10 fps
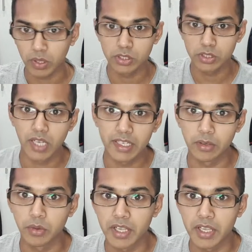do you guys,
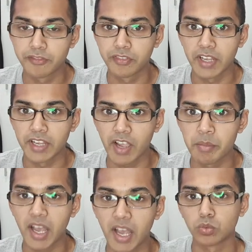if I may
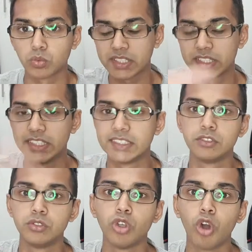ask, what is
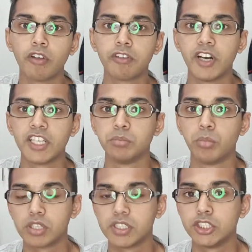your first
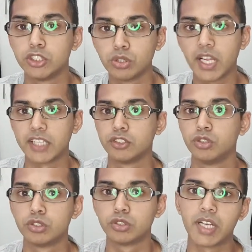mod that you'd like to do
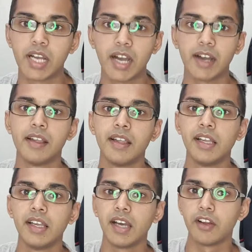to a car?
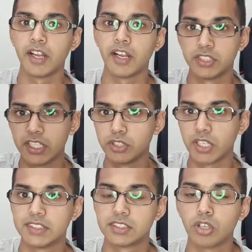I'd like to get you
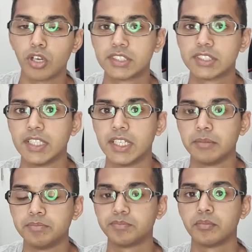guys' thoughts
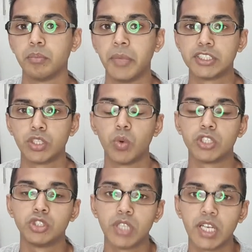based on what
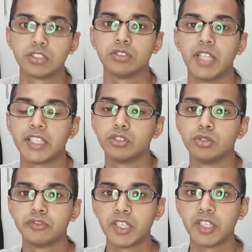you guys like to do
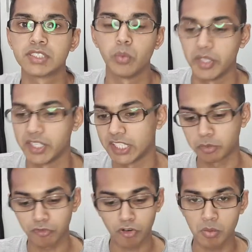first, whether it's
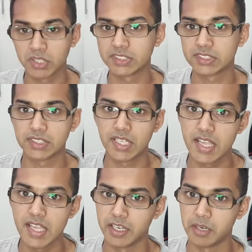performance,
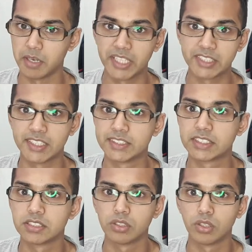maintenance,
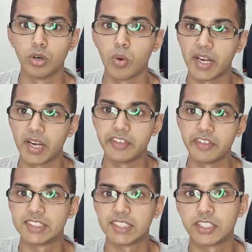or whatever it is.
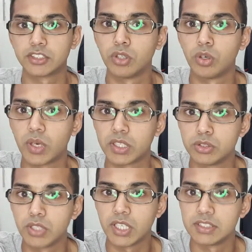I'd like to know what you
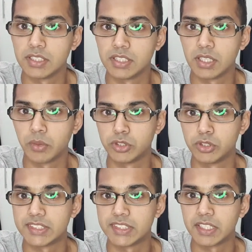guys
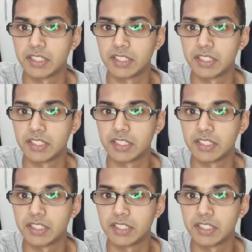think.